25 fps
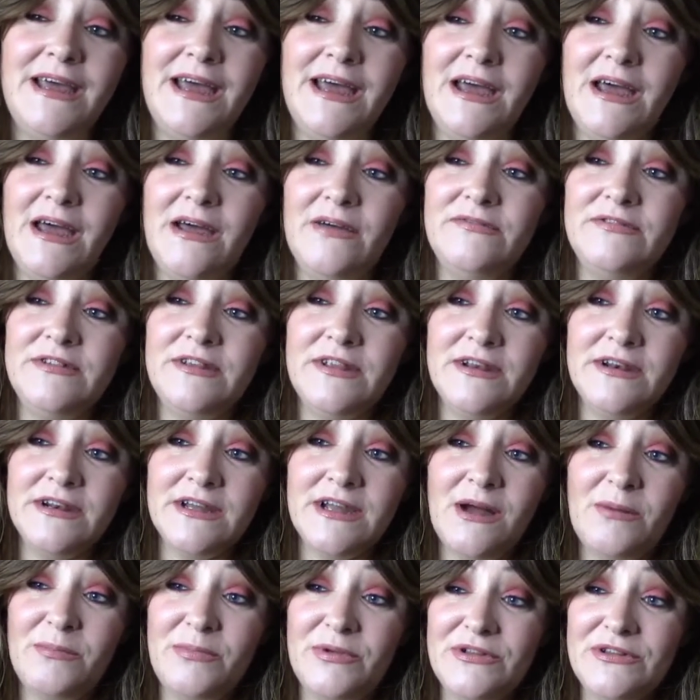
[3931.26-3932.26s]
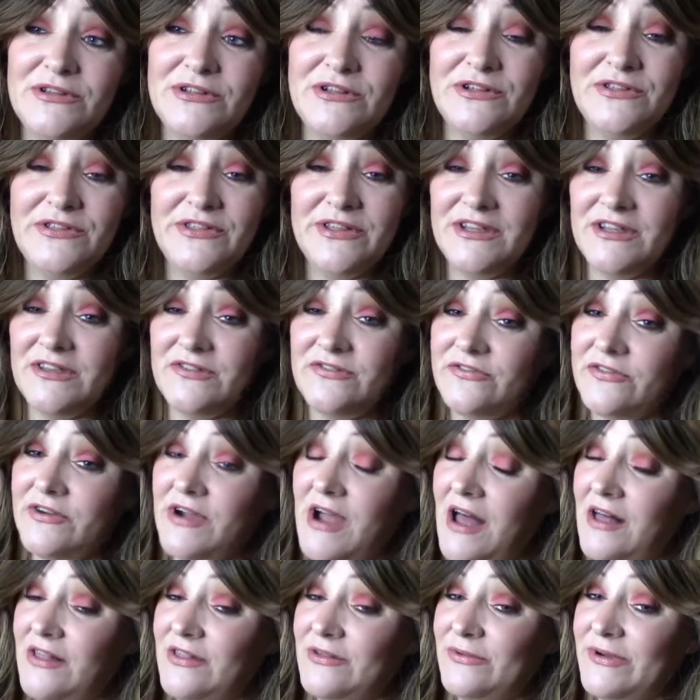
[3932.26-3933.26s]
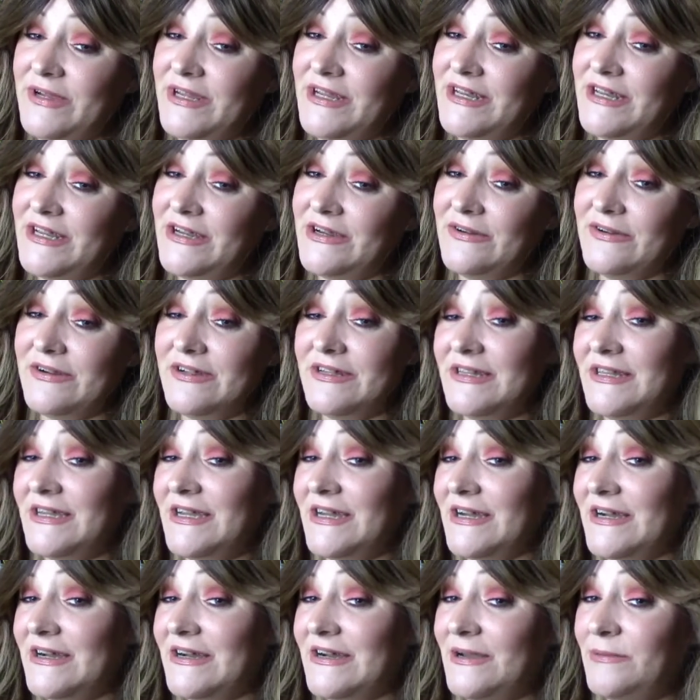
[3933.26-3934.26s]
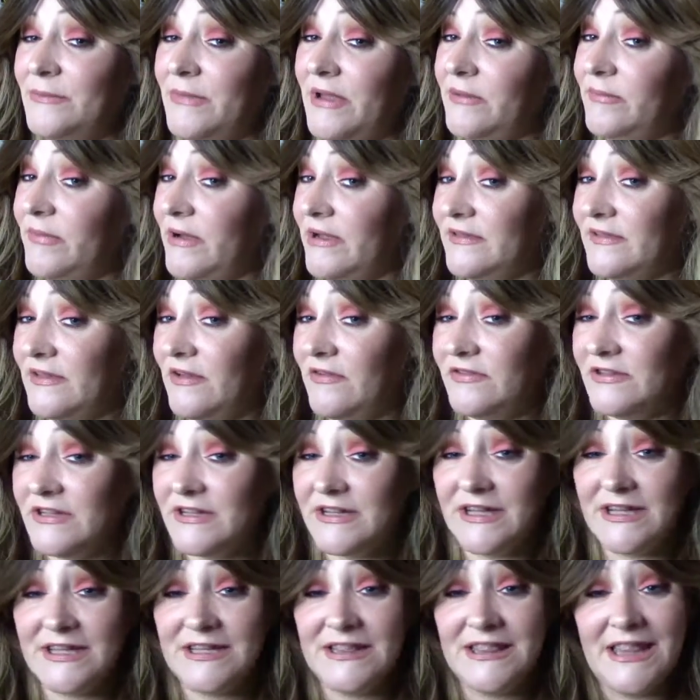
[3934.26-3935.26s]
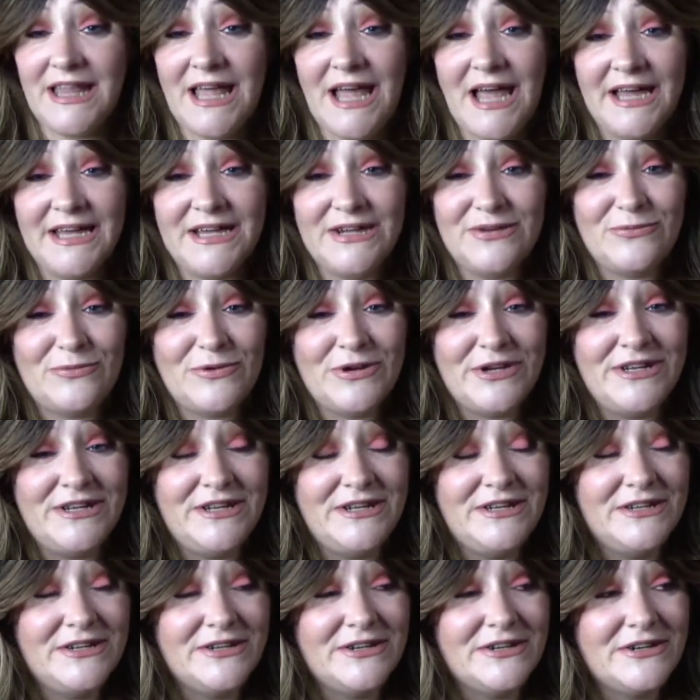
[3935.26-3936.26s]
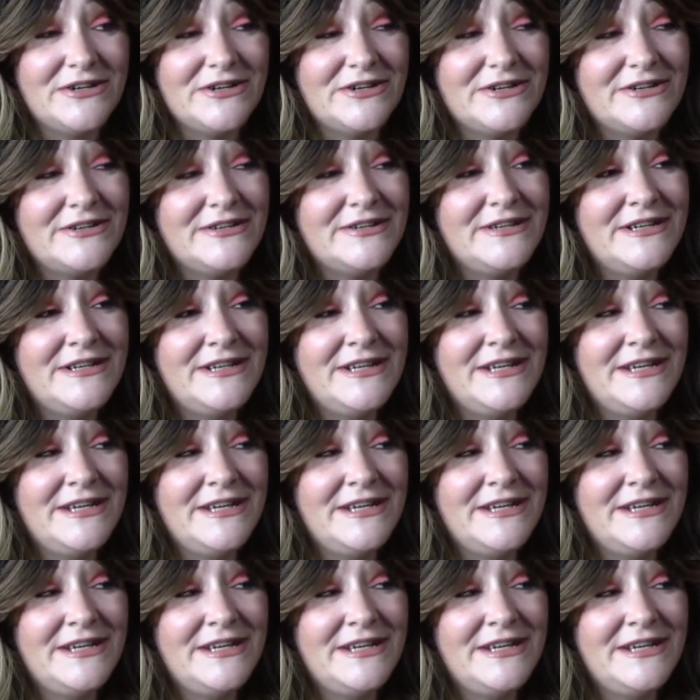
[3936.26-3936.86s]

I've done a couple little things for Halloween here and there. I made myself look like a lion one year,